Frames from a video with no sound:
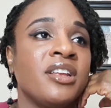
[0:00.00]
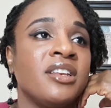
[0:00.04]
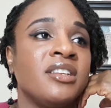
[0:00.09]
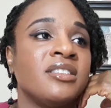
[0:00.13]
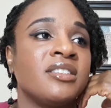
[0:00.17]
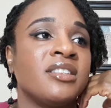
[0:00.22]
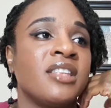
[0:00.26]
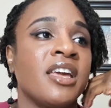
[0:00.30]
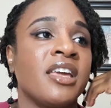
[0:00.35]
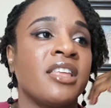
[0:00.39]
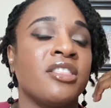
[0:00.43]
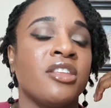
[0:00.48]

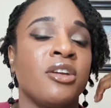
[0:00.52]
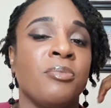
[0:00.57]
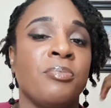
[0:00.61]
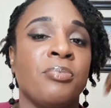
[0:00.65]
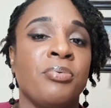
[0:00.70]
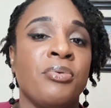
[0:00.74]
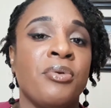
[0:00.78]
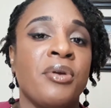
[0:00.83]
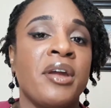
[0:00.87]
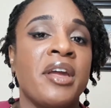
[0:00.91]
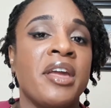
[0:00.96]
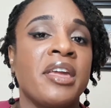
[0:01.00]
it's like they're
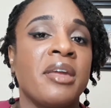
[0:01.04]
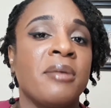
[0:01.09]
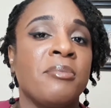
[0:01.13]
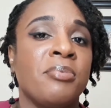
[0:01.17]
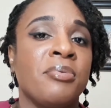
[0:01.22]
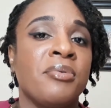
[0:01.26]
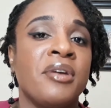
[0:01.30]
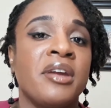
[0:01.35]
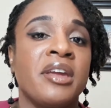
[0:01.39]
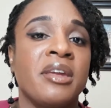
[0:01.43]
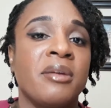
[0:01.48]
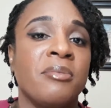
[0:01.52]
praying and
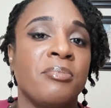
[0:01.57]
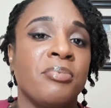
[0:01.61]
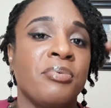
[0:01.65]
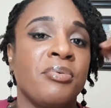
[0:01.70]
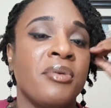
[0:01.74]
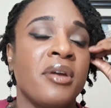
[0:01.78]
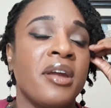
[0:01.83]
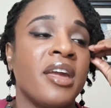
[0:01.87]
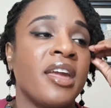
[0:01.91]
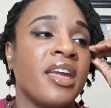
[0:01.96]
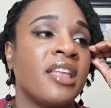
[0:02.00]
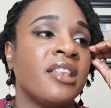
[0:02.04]
praying and
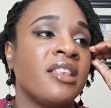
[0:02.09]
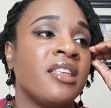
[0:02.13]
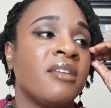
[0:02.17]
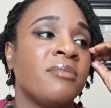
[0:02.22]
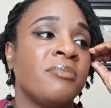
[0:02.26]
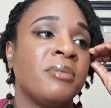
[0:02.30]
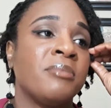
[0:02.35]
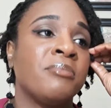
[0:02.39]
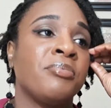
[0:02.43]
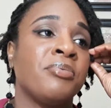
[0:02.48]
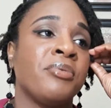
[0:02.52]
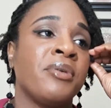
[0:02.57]
praying, and they've
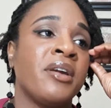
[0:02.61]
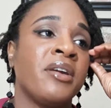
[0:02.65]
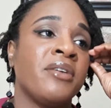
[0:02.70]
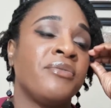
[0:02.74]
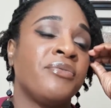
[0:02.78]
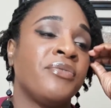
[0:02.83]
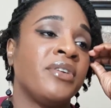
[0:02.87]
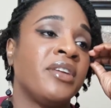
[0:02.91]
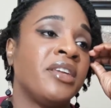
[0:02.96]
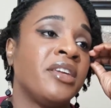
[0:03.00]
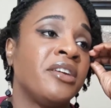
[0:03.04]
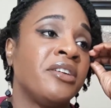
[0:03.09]
been praying
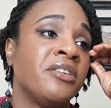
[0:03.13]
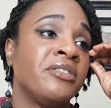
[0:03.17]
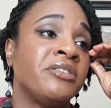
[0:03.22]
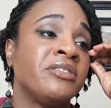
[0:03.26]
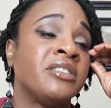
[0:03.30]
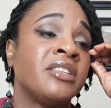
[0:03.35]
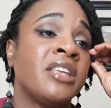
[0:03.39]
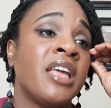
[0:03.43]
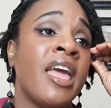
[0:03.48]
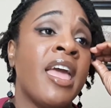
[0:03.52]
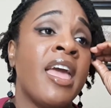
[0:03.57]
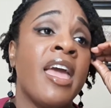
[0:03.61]
for
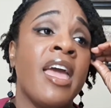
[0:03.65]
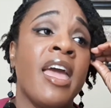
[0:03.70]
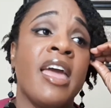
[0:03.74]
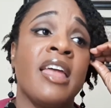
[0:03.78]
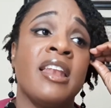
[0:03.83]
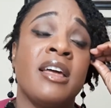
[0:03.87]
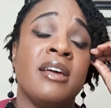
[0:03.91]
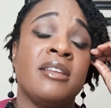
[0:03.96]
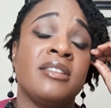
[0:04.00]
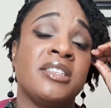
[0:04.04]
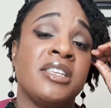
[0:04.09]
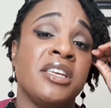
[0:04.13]
years. And
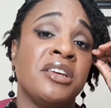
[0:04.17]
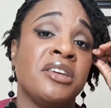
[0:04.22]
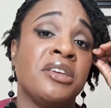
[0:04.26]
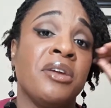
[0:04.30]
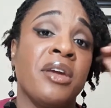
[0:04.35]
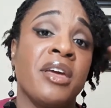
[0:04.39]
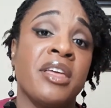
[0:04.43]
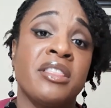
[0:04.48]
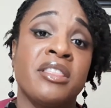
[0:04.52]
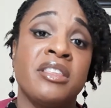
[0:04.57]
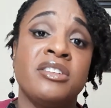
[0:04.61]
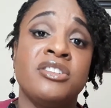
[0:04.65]
I tell you,
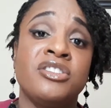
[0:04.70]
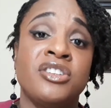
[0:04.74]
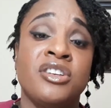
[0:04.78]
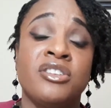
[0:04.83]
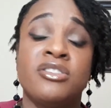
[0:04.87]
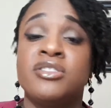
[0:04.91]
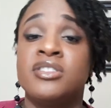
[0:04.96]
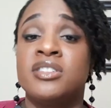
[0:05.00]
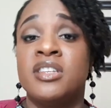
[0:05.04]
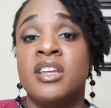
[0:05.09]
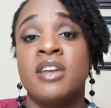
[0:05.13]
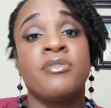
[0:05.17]
at this
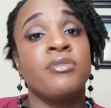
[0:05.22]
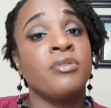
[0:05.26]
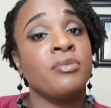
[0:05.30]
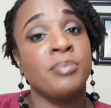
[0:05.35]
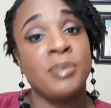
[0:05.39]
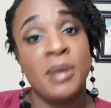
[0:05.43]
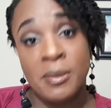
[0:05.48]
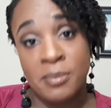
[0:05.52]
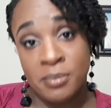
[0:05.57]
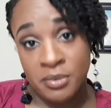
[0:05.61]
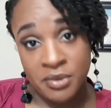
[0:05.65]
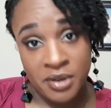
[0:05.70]
church, several
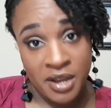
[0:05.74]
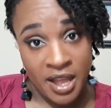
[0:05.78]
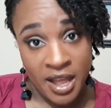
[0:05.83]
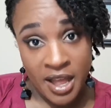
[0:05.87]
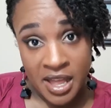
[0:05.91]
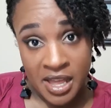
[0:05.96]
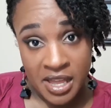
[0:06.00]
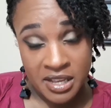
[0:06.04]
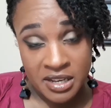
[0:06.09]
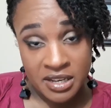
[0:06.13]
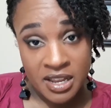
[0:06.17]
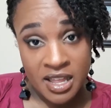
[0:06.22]
people
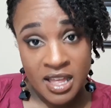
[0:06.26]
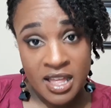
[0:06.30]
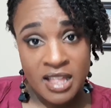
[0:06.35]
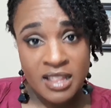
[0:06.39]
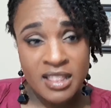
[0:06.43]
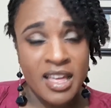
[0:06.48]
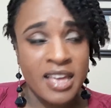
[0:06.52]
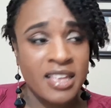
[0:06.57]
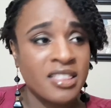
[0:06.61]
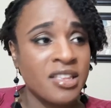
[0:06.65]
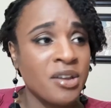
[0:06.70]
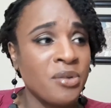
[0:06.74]
died.
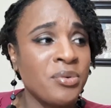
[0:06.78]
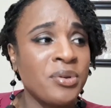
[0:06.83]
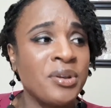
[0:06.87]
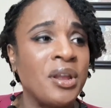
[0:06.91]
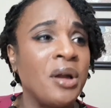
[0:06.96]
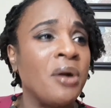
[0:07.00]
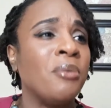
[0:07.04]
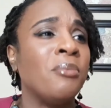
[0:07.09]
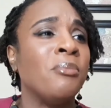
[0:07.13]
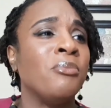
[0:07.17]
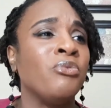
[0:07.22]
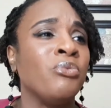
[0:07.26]
Like, there were
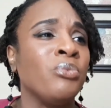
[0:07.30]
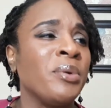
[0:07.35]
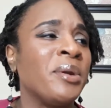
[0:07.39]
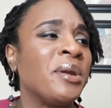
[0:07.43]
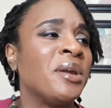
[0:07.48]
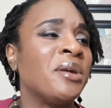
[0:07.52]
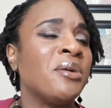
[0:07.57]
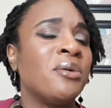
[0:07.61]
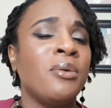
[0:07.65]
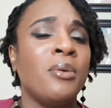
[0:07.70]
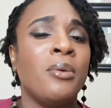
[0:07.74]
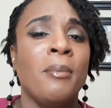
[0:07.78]
no
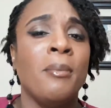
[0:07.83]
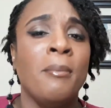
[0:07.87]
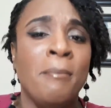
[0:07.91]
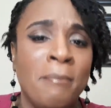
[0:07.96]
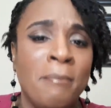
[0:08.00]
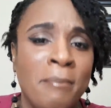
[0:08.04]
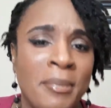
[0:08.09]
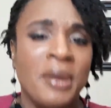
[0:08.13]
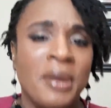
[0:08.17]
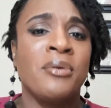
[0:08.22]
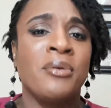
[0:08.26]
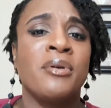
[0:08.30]
real
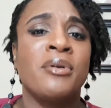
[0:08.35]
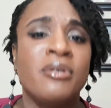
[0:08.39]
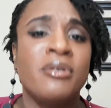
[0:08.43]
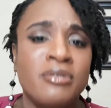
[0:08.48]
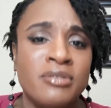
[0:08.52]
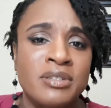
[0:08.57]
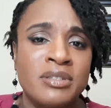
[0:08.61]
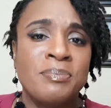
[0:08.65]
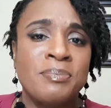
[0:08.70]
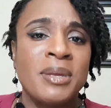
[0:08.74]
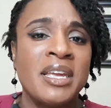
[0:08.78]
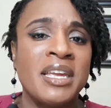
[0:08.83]

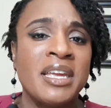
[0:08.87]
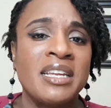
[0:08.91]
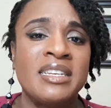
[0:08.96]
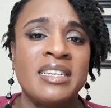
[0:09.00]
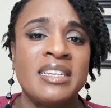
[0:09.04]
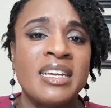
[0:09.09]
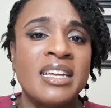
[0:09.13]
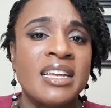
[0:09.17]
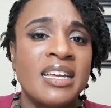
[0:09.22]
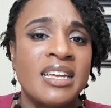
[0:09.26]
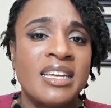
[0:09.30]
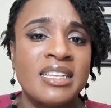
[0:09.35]
miracles being
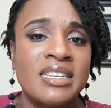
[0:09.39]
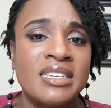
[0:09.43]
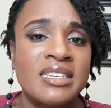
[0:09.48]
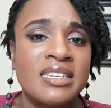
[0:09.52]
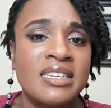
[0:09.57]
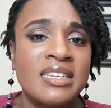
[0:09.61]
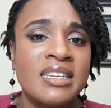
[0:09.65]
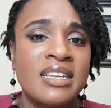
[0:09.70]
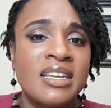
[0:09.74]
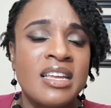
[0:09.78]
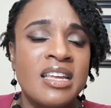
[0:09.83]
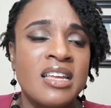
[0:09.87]
done.
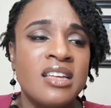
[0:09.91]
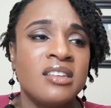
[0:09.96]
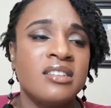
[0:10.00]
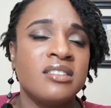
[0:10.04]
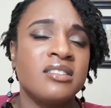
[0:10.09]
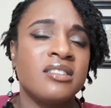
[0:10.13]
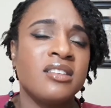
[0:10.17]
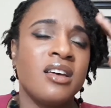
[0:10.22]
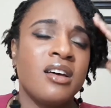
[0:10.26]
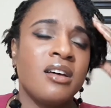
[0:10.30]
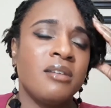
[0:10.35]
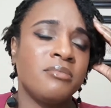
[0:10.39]

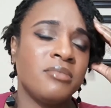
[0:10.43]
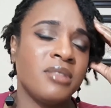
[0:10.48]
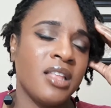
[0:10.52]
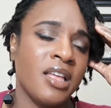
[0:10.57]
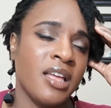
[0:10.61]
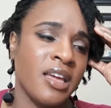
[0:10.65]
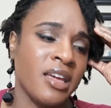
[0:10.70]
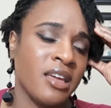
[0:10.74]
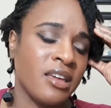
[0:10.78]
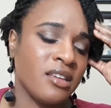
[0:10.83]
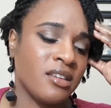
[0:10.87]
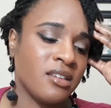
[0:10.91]
So I'm
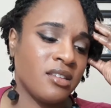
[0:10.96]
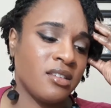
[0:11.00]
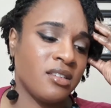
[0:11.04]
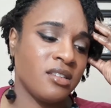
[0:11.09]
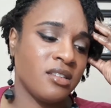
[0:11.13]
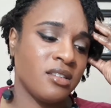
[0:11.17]
like,